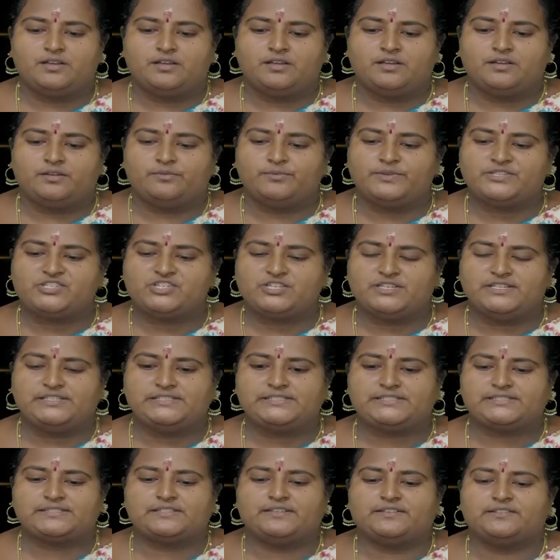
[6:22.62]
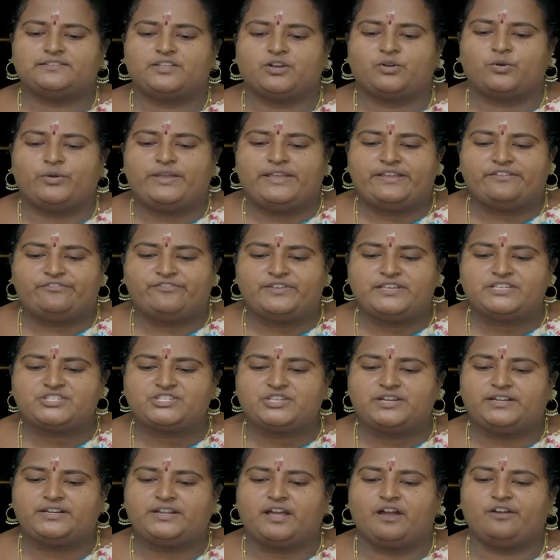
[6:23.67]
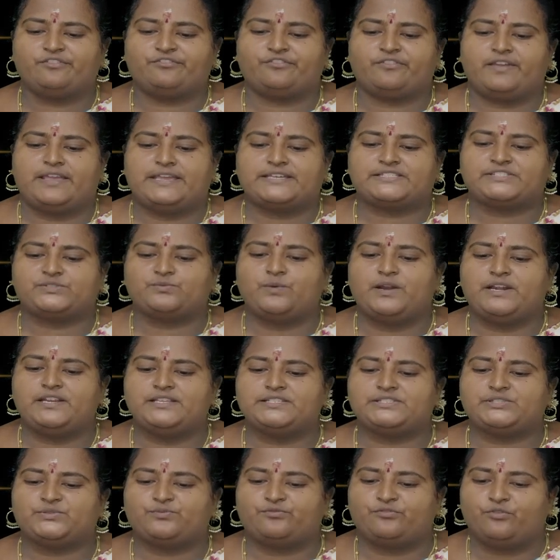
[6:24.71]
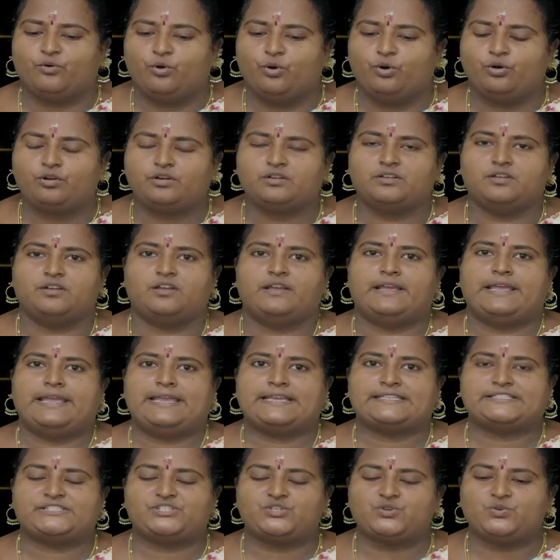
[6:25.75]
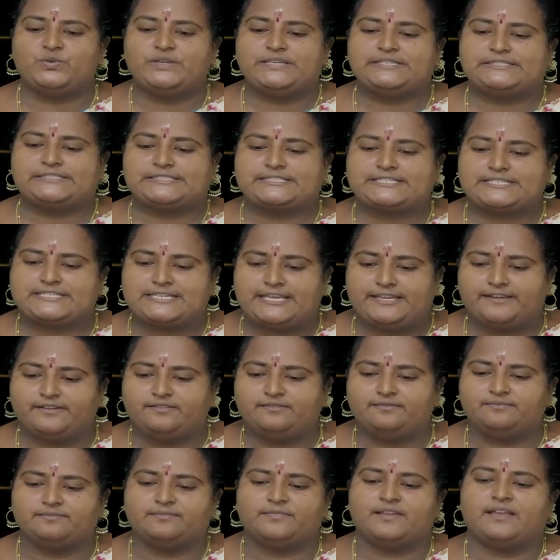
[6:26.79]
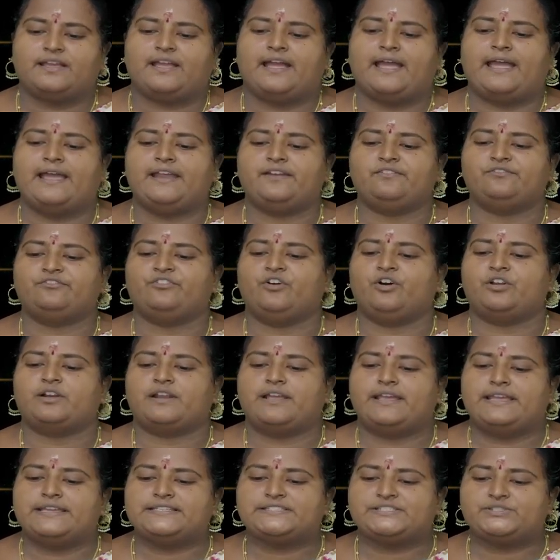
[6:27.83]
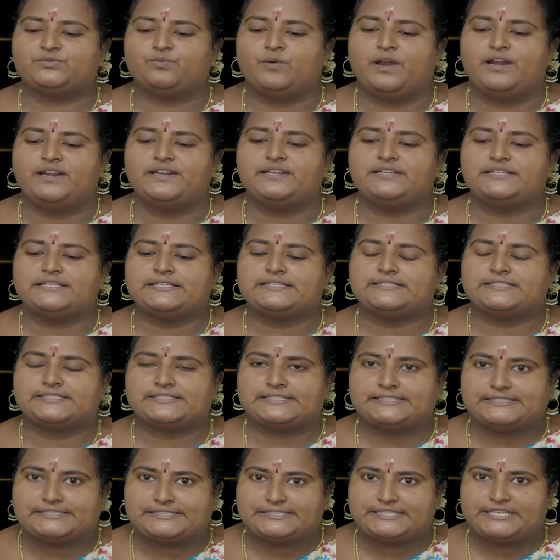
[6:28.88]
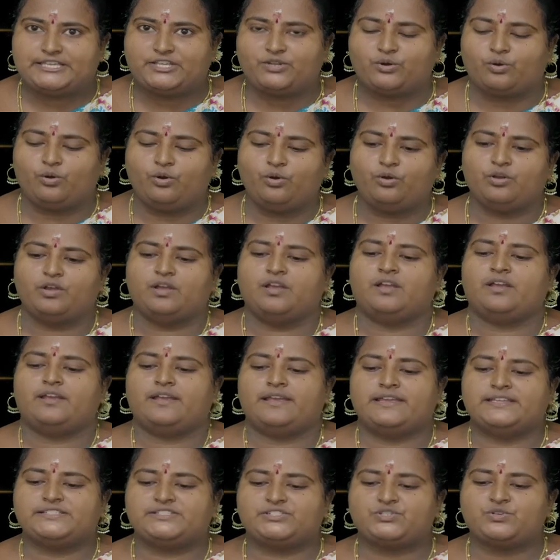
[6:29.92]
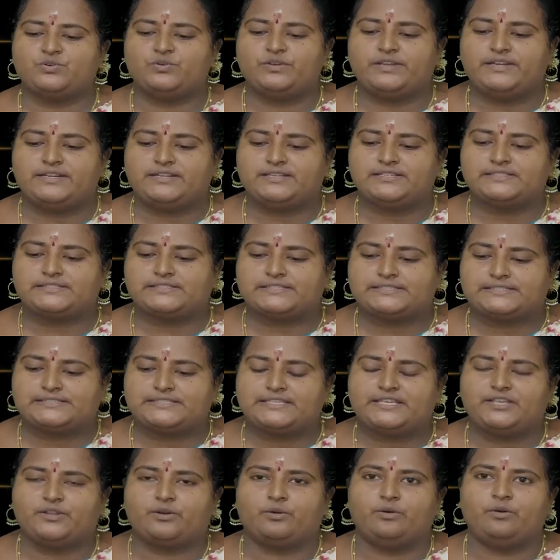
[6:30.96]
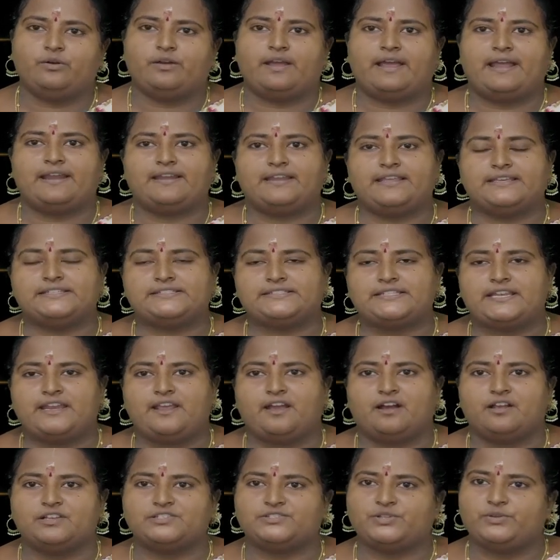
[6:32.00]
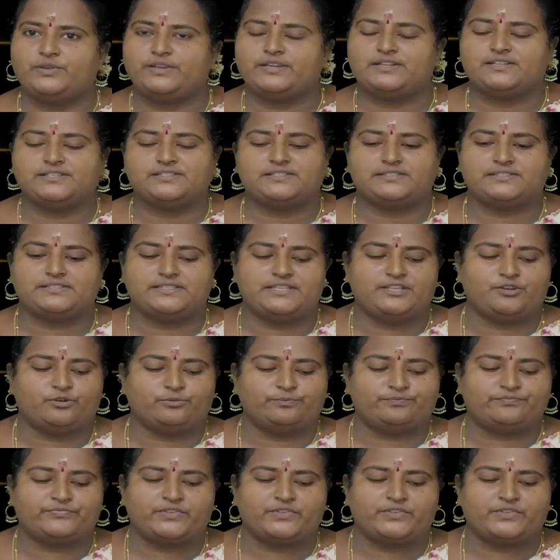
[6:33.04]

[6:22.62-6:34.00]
which is the coefficient of x1 is 4, x2 is 10 and for S1 it is 0, S2 it is 0 and S3 also it is 0.